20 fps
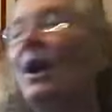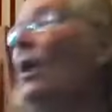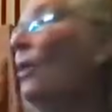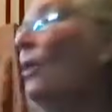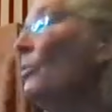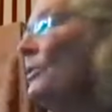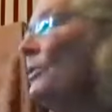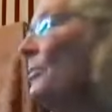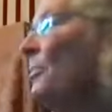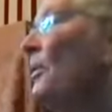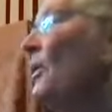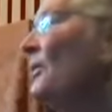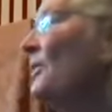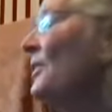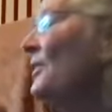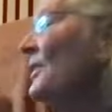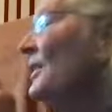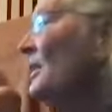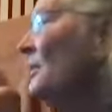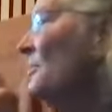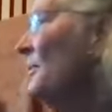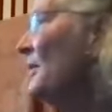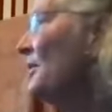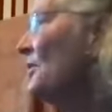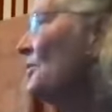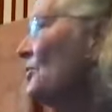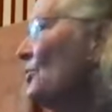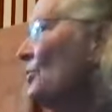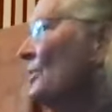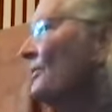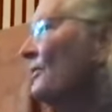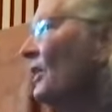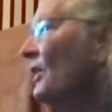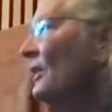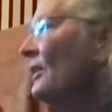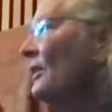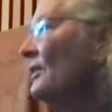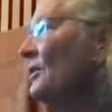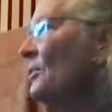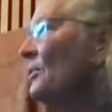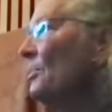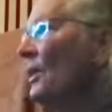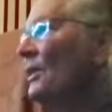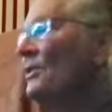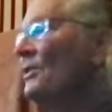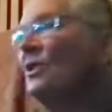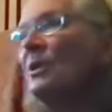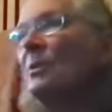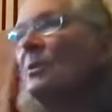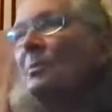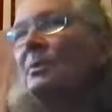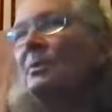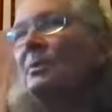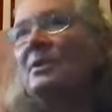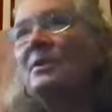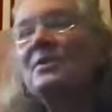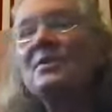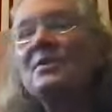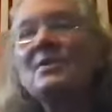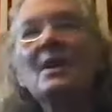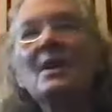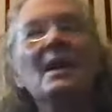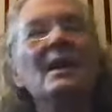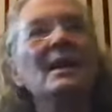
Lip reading: Oh, the thing about the Shravaka and the Prajika Buddhas